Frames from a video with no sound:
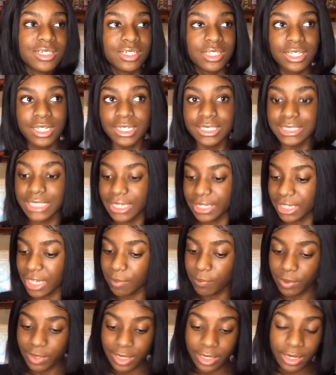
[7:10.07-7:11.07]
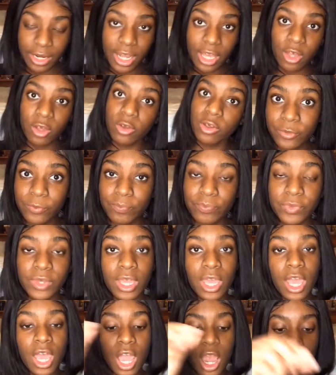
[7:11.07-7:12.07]
take that planner out,
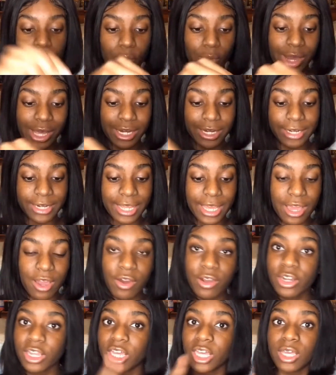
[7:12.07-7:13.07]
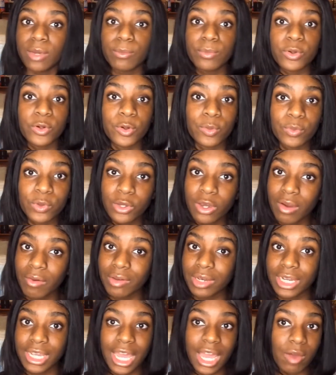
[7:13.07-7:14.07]
write it down, and boom, you already
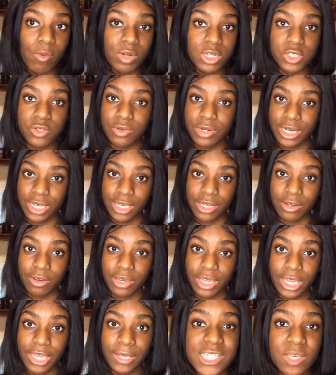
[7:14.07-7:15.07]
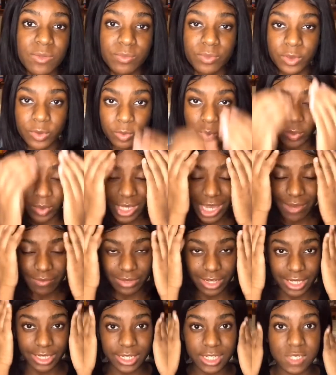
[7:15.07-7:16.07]
got what you need, okay? Some people be having
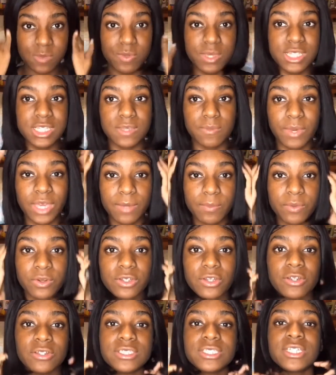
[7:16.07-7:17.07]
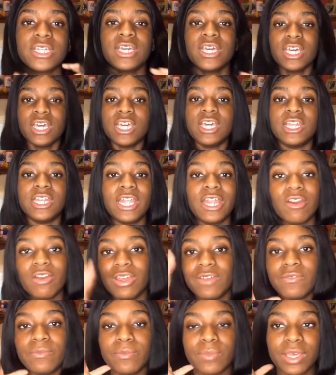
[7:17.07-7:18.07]
like these pieces of papers and they don't
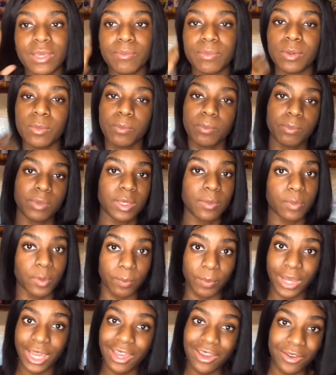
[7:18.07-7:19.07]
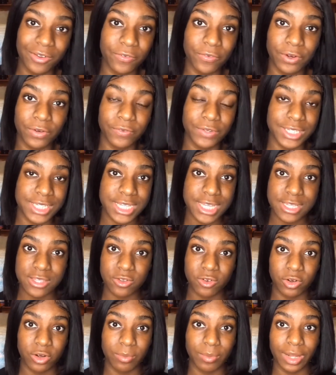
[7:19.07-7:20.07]
even be prepared for the first day of
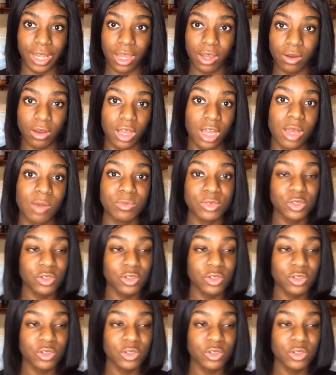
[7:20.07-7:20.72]
school to be like, you got